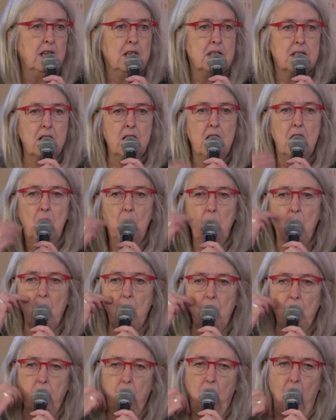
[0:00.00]
So what
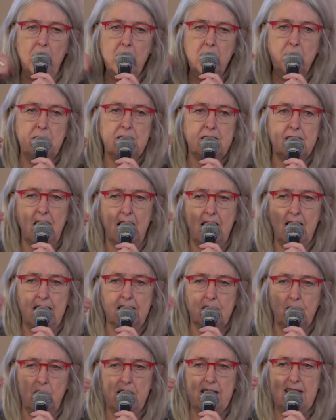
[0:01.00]
Rome is,
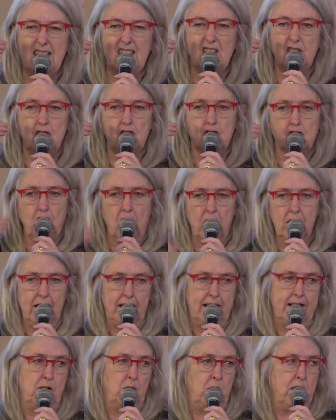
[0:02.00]
is really
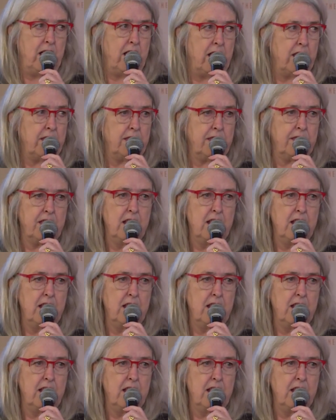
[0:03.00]
struggling with